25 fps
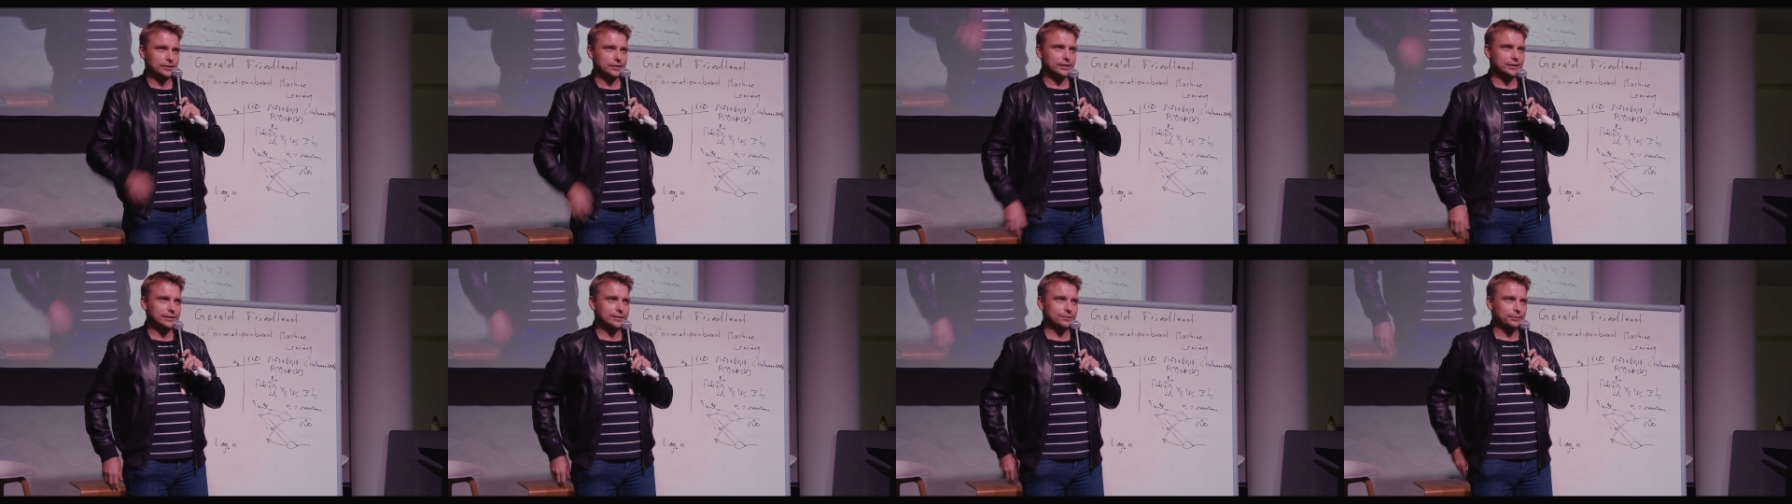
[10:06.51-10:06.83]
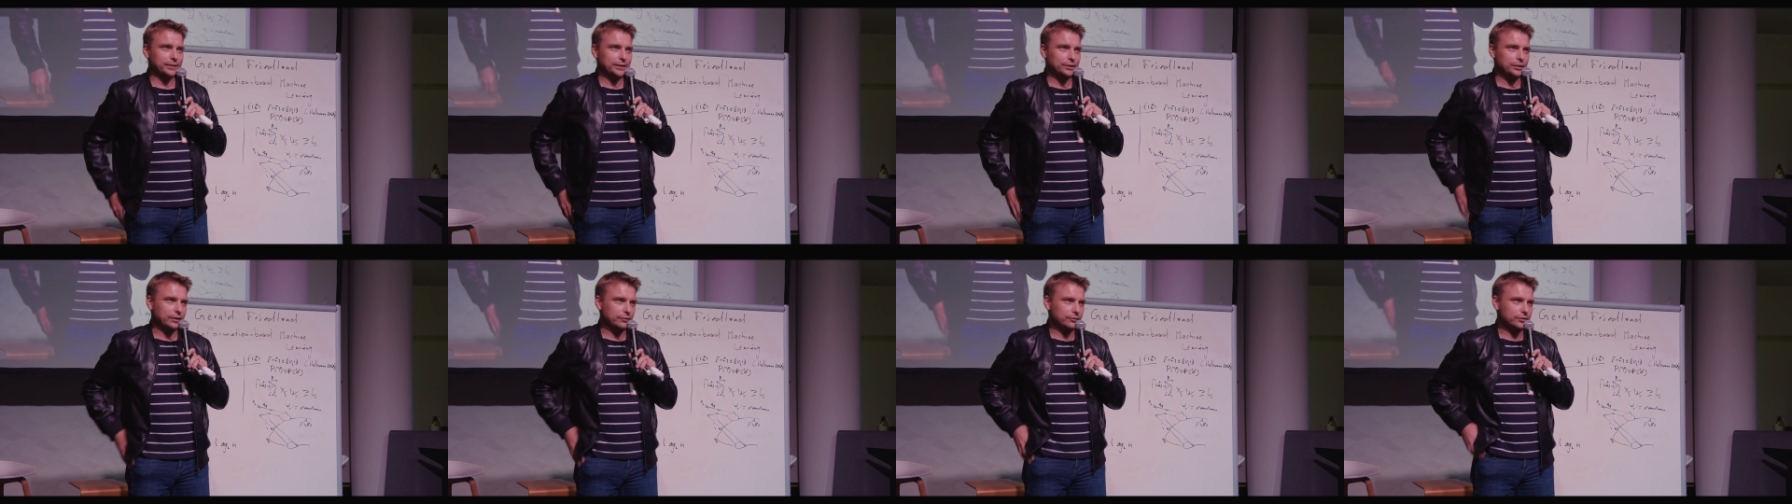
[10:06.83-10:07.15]
is
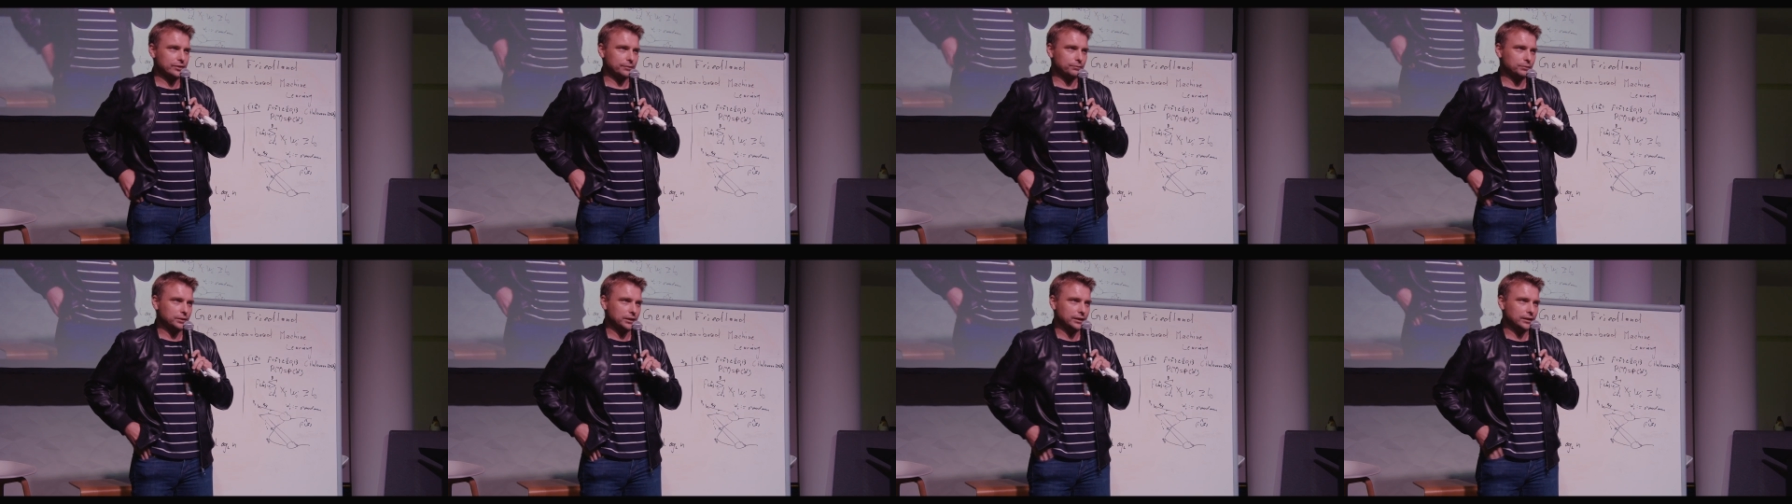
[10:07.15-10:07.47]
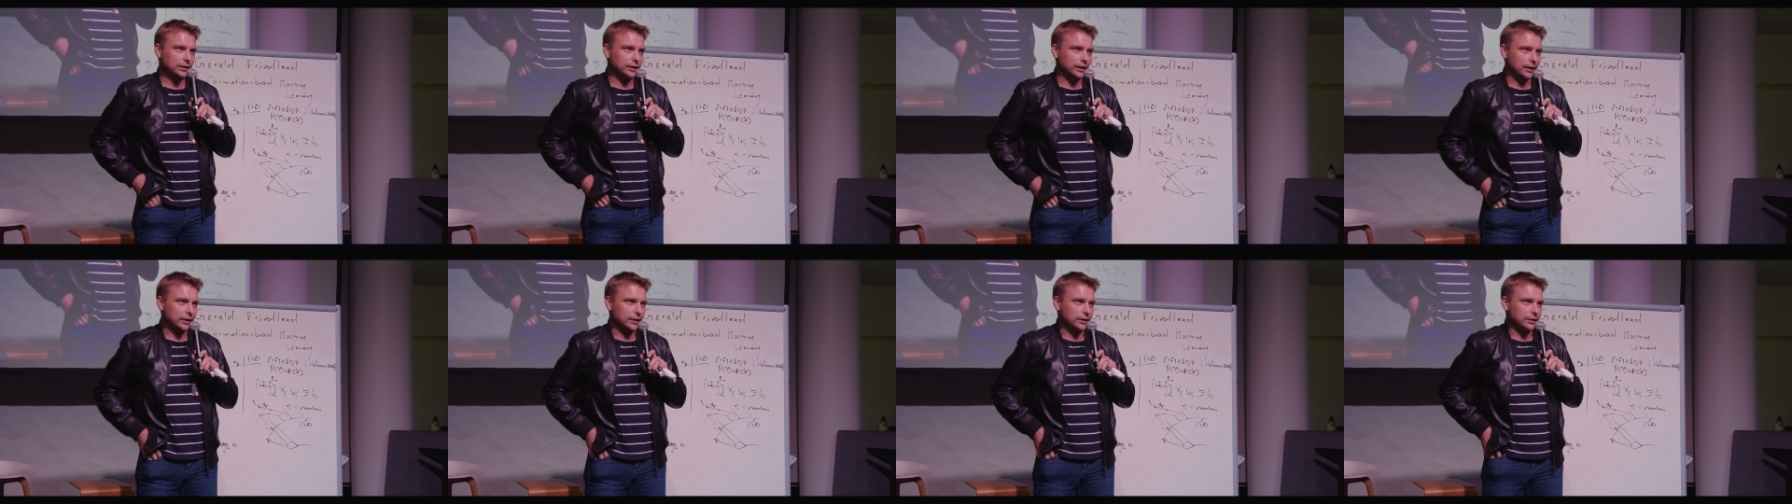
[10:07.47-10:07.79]
when you have something
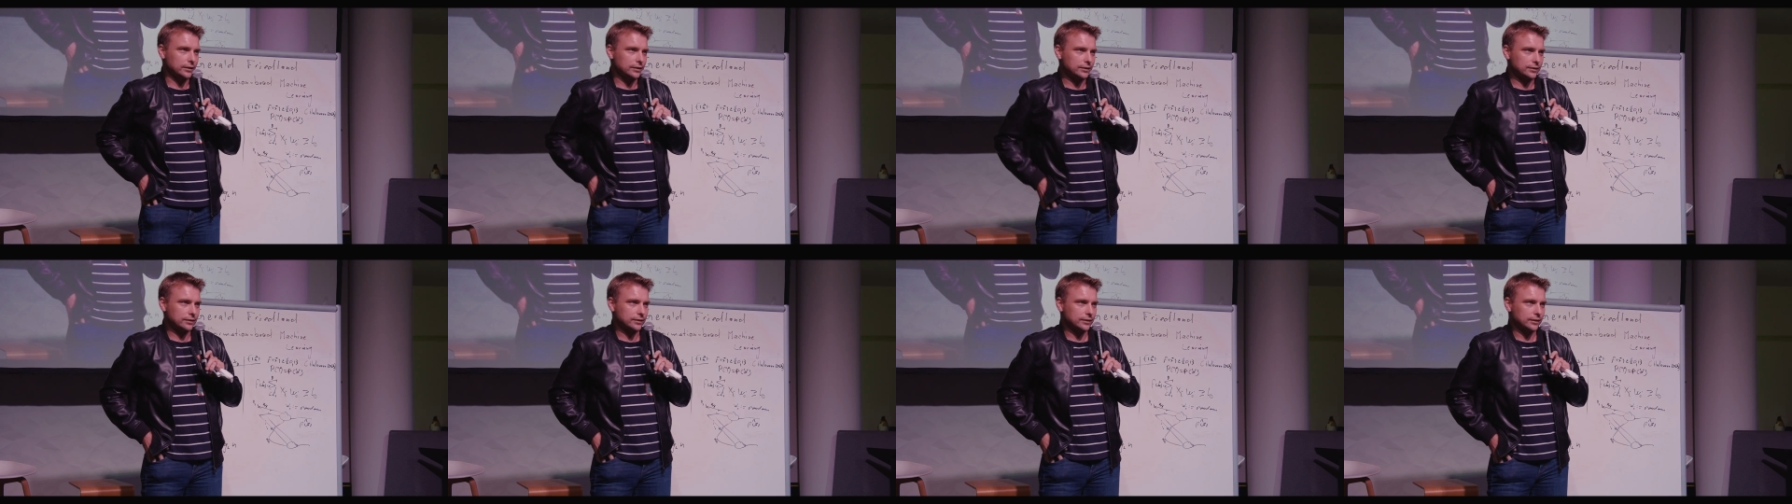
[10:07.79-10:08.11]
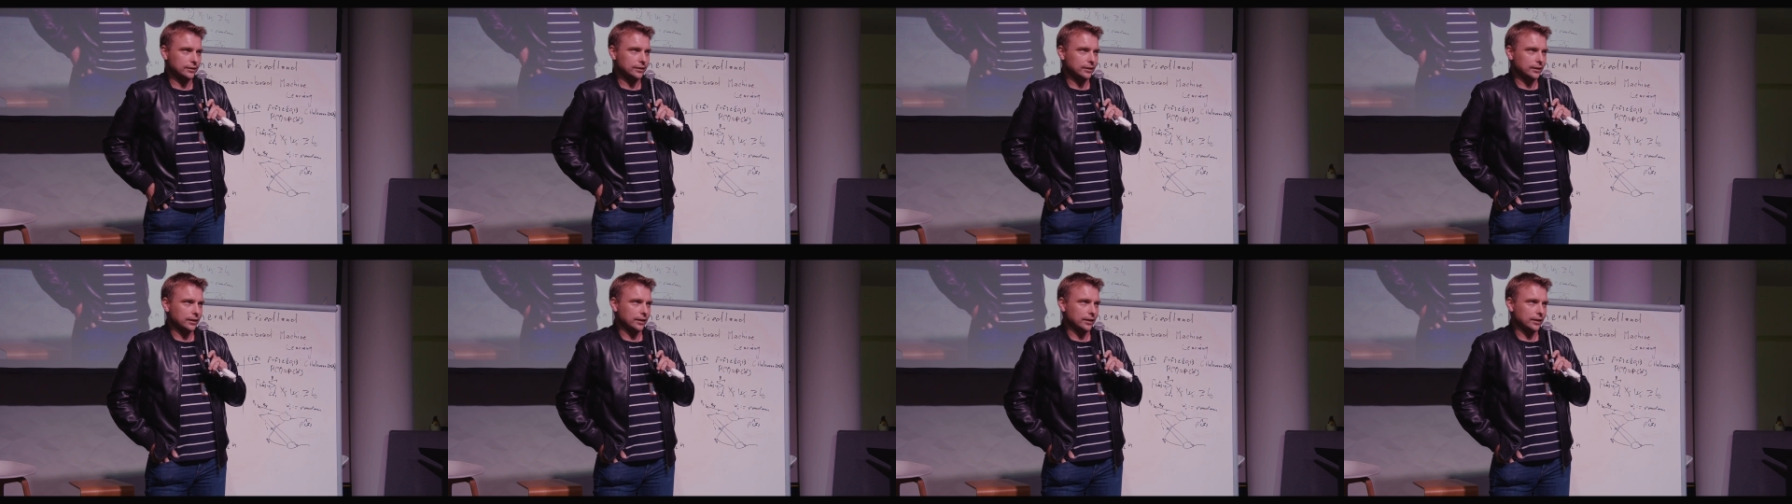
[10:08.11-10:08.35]
that is